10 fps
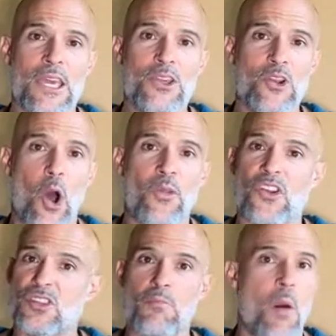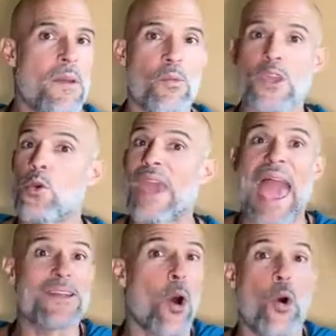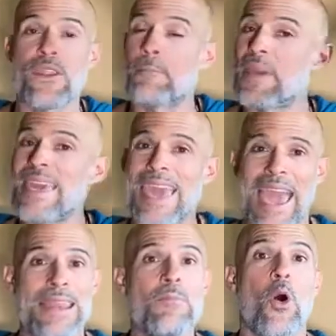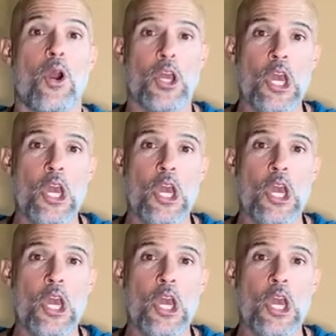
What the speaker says: You know, there's a moment where you can't hold the peak anymore.